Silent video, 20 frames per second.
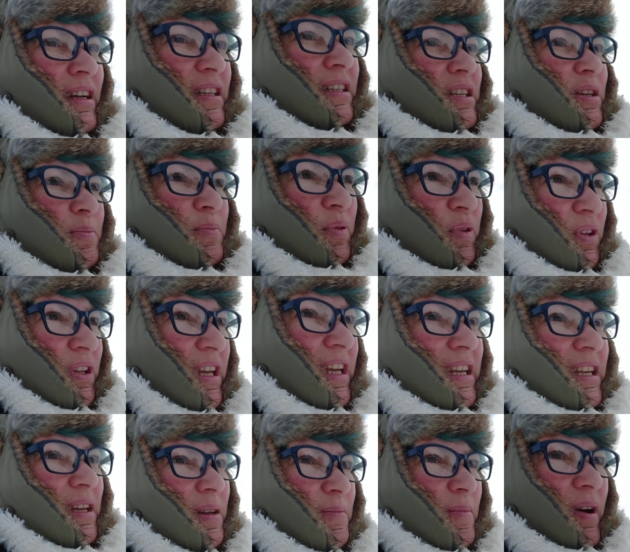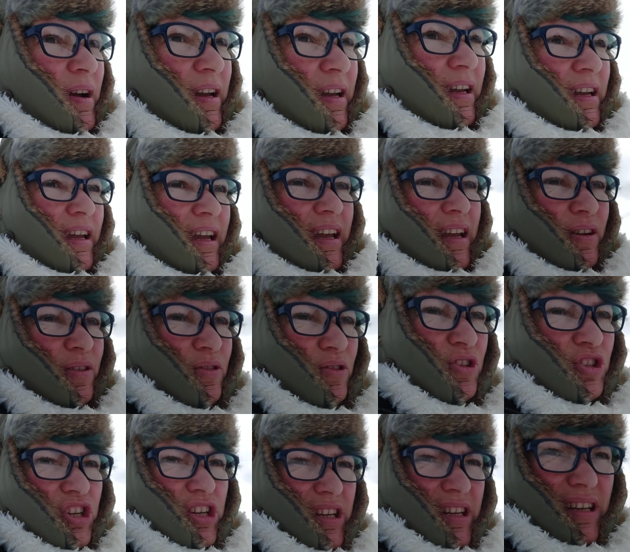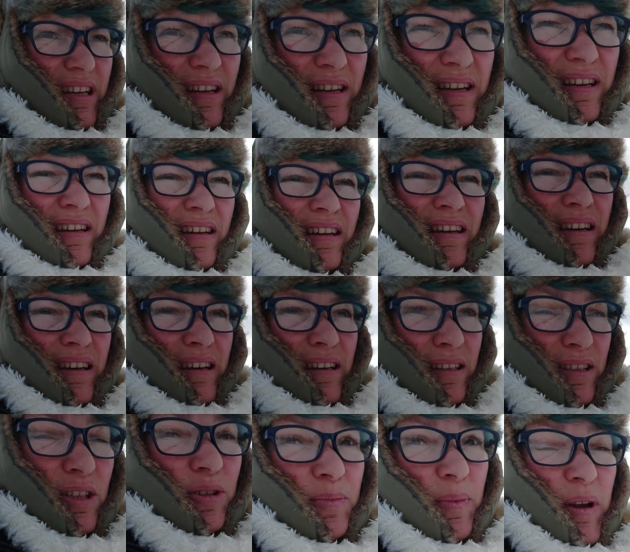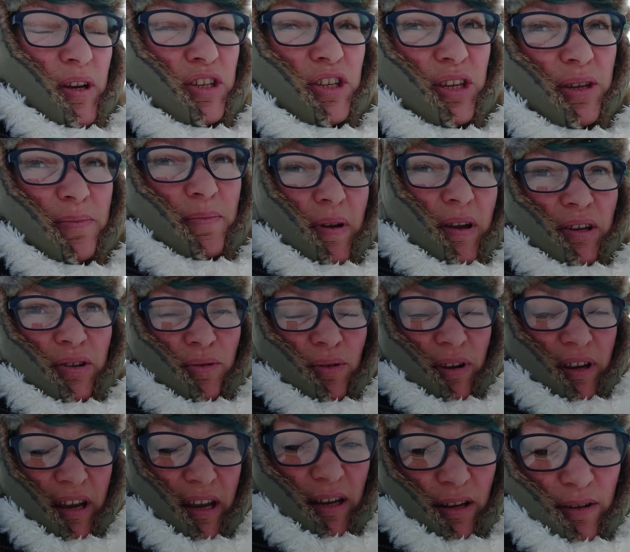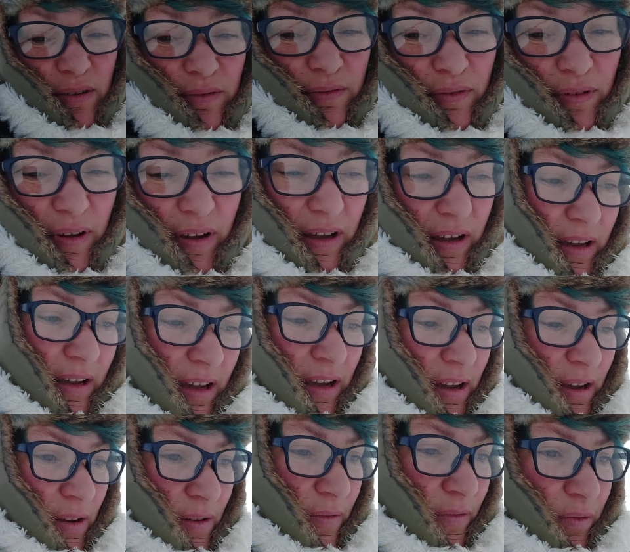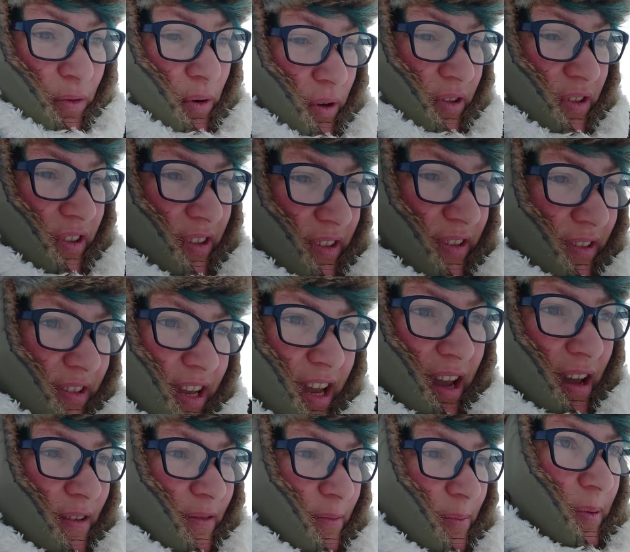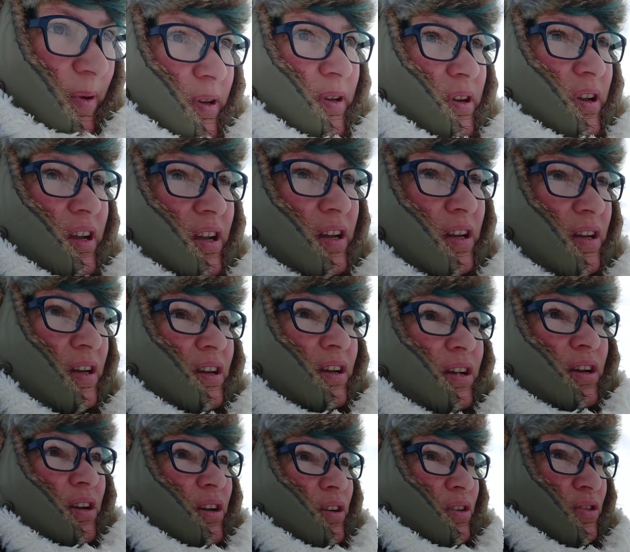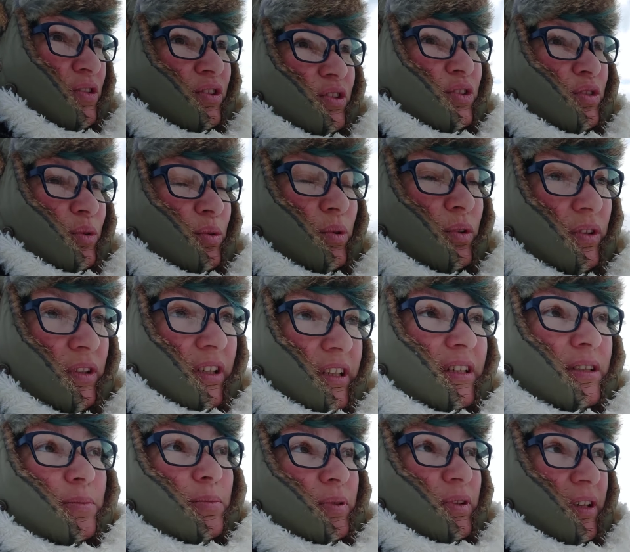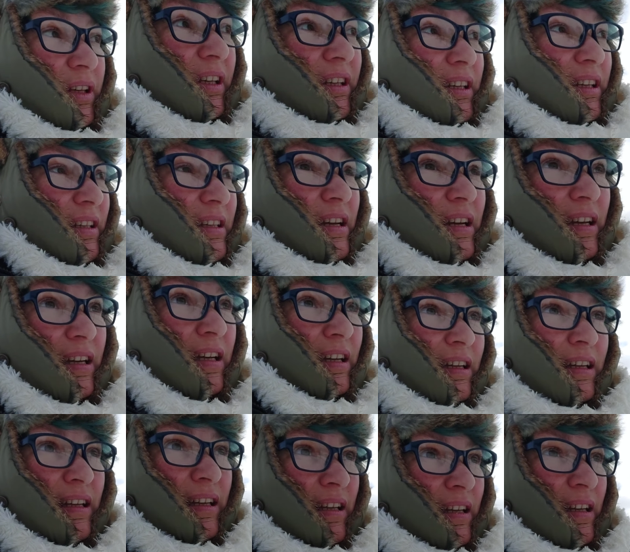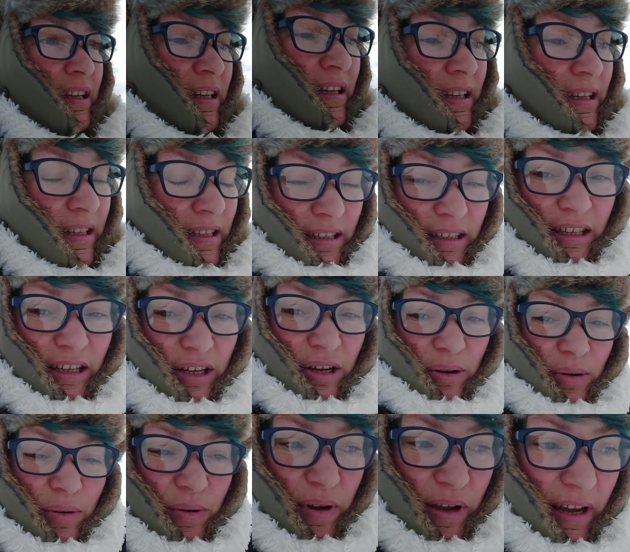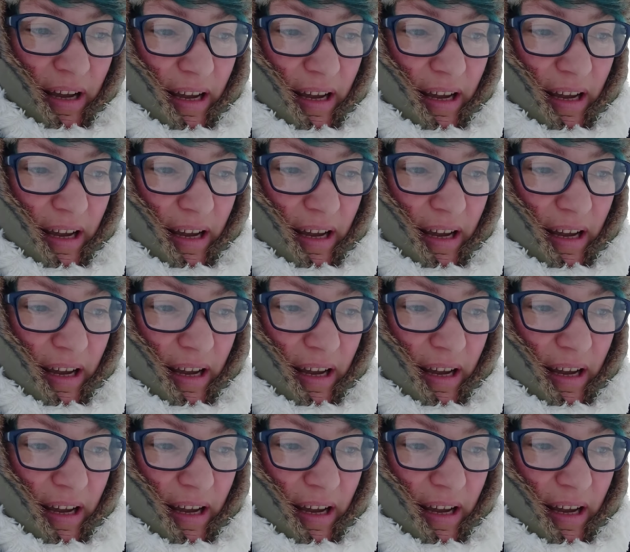depleting my energy, especially my creative forces have been sorely depleted, you know?